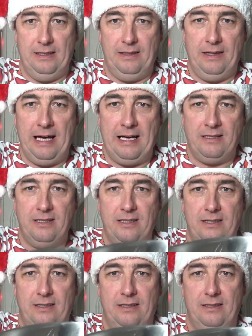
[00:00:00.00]
That
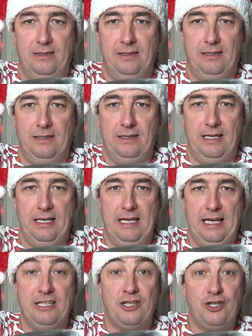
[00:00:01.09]

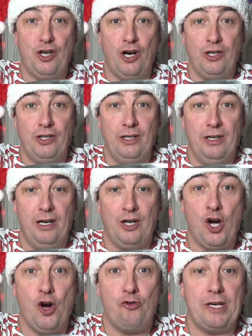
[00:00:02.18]
is duck
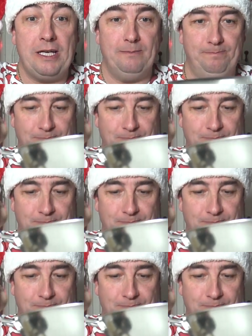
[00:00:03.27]
curry.